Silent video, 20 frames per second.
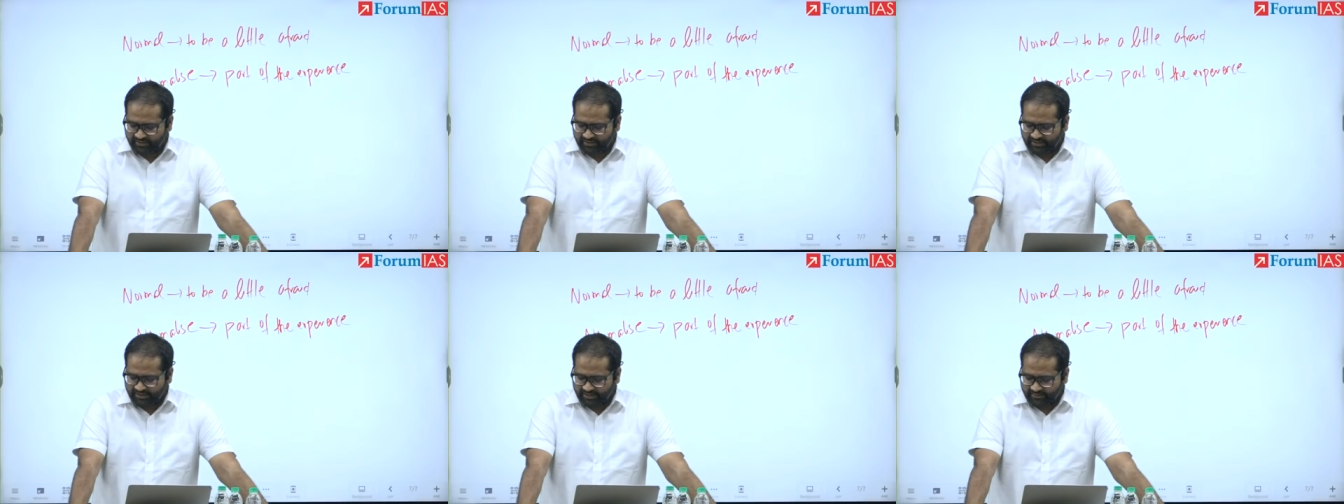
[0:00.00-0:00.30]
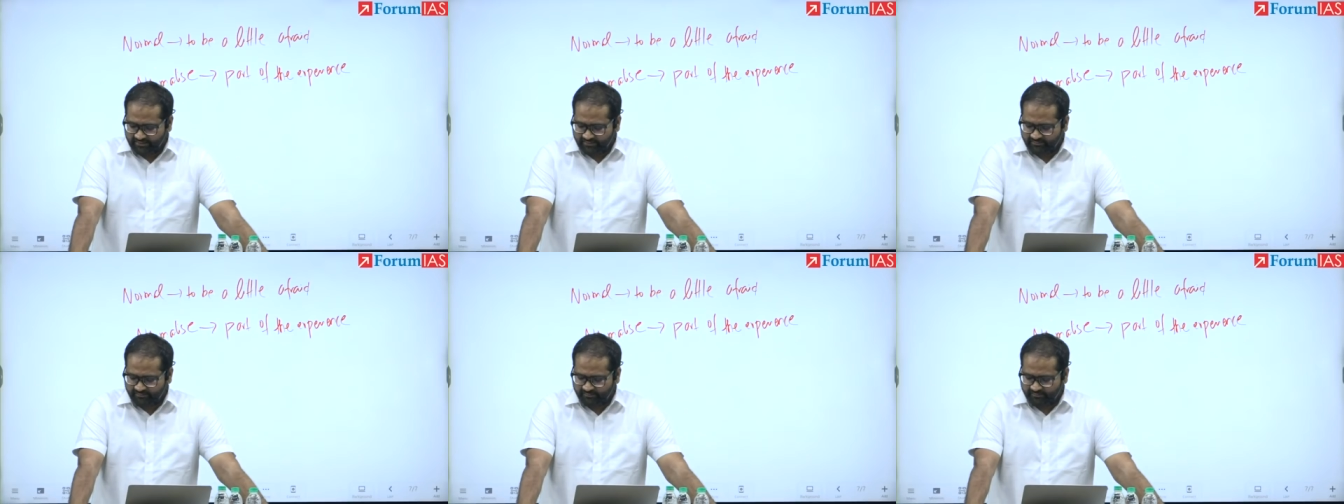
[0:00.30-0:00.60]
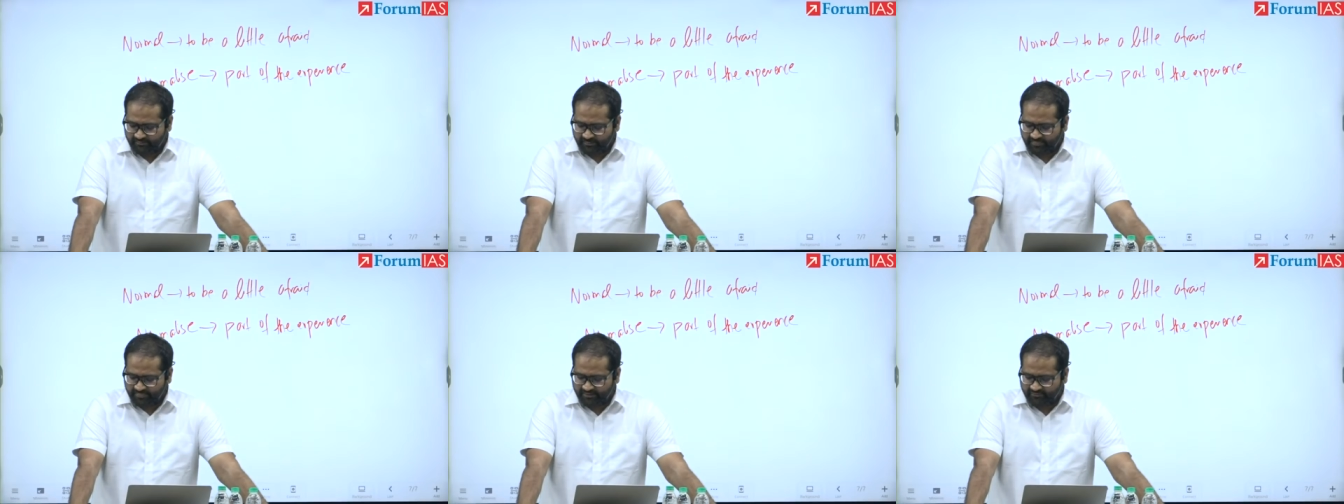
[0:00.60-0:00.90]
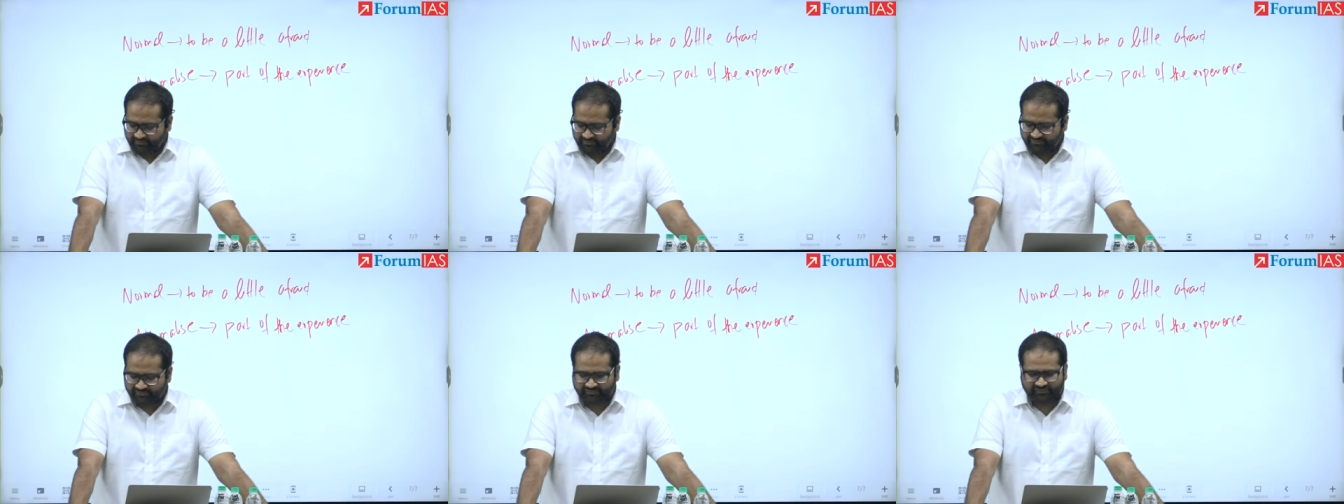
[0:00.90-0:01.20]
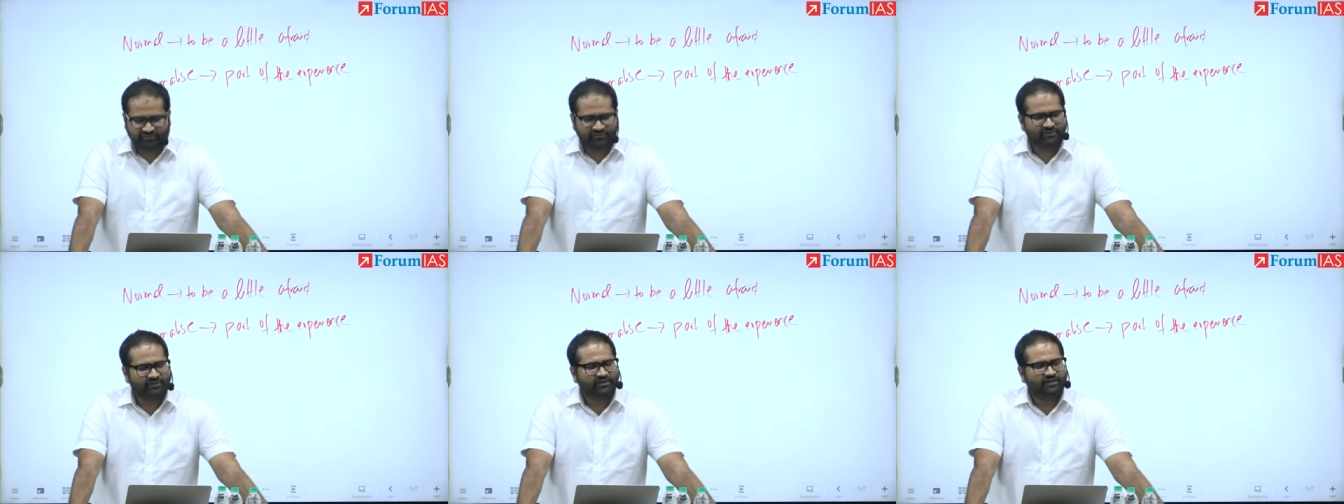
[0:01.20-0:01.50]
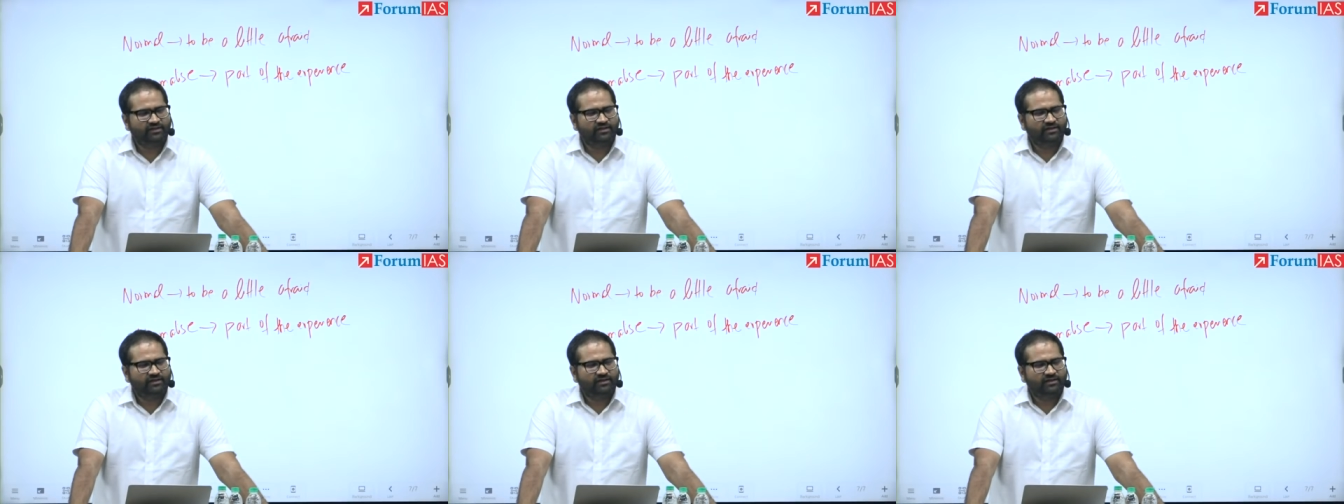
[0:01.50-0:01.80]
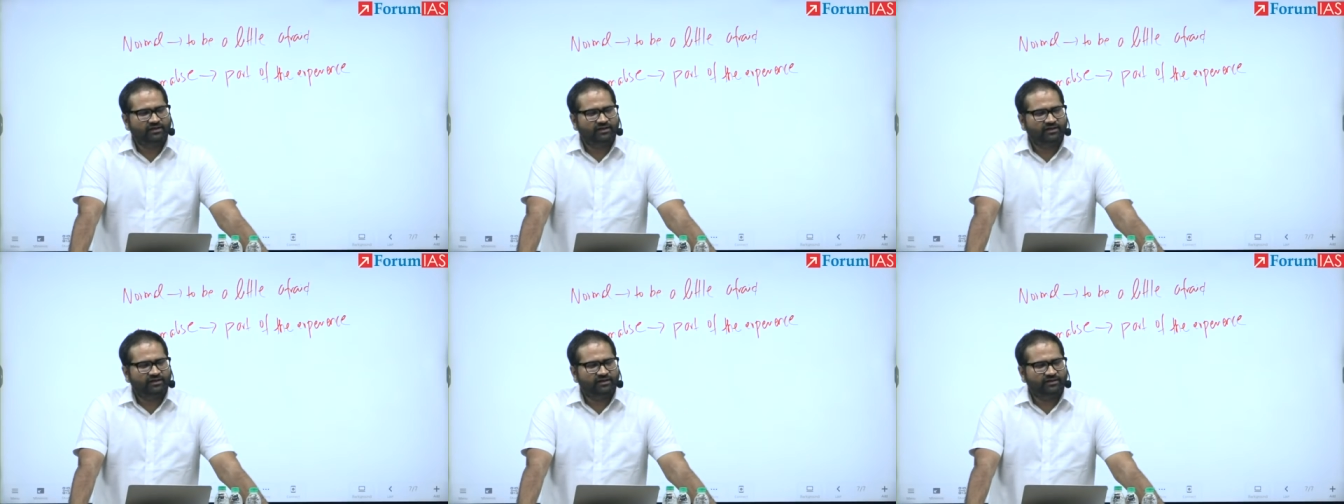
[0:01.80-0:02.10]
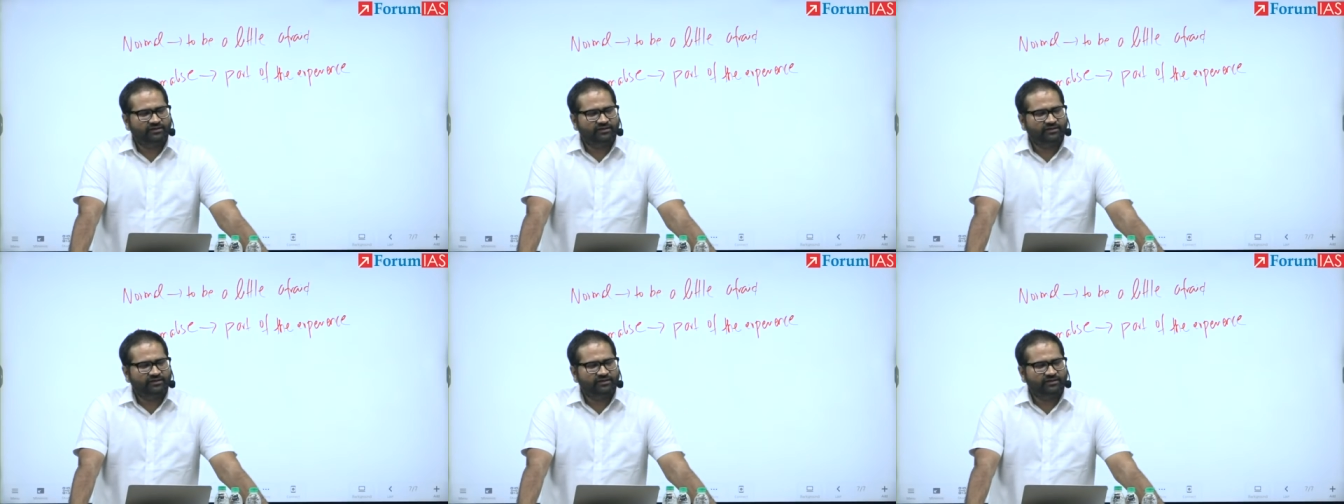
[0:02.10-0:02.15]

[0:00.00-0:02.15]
eh, there was, uh,